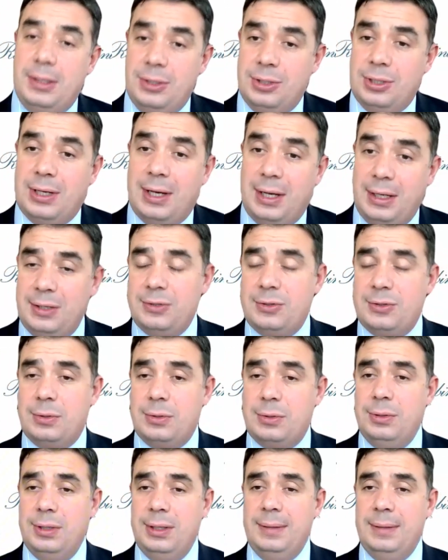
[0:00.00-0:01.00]
and China
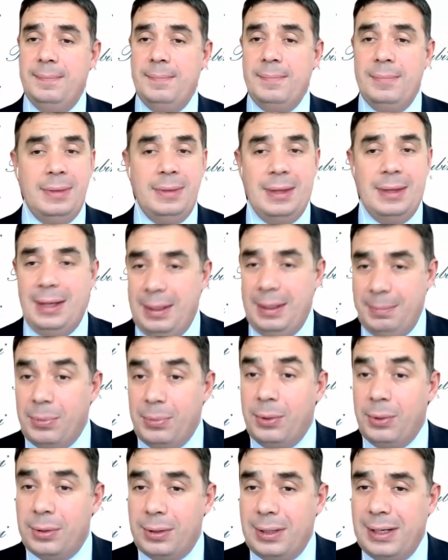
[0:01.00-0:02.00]
is growing
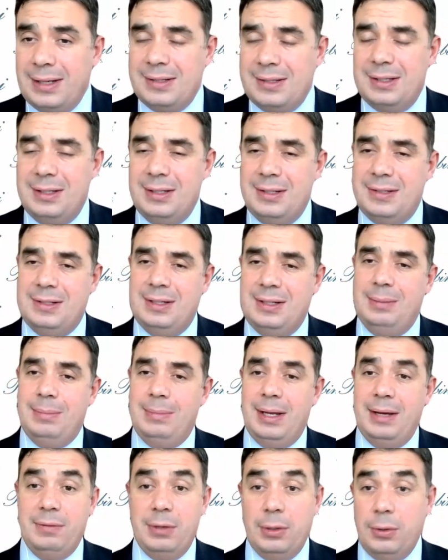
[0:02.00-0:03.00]
more or less at the
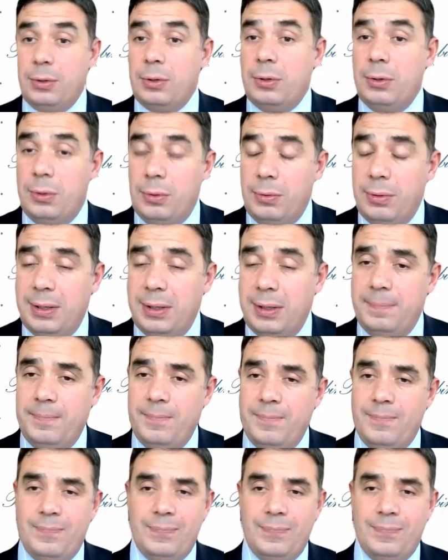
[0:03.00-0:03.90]
same level or lower.